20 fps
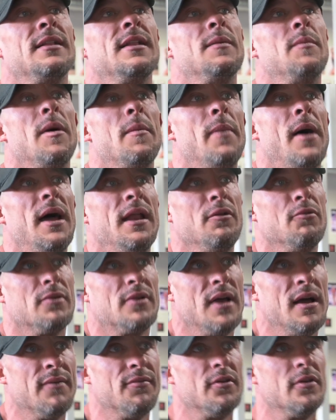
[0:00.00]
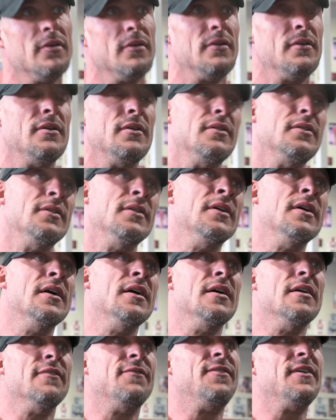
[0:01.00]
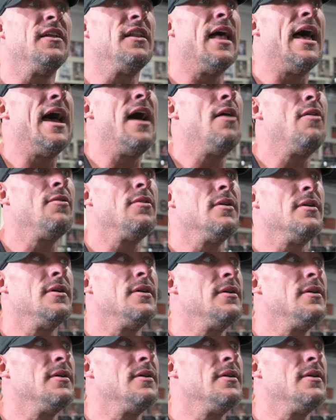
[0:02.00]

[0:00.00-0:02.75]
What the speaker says: let my body recover, fill out,